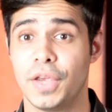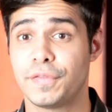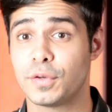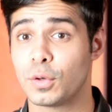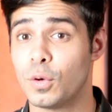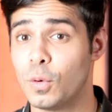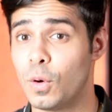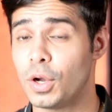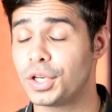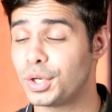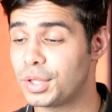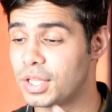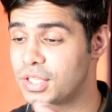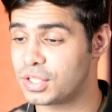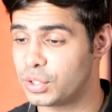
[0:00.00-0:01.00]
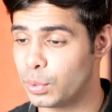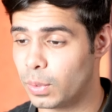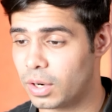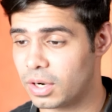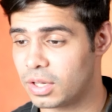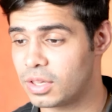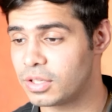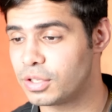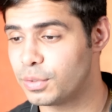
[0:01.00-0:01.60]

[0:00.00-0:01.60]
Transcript: If you go on to this URL,